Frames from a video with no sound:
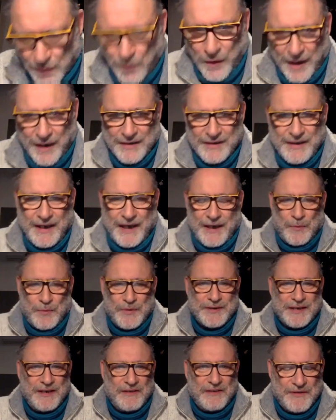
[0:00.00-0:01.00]
we are dealing
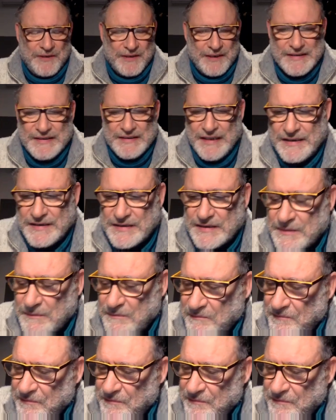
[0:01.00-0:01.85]
with a different disease.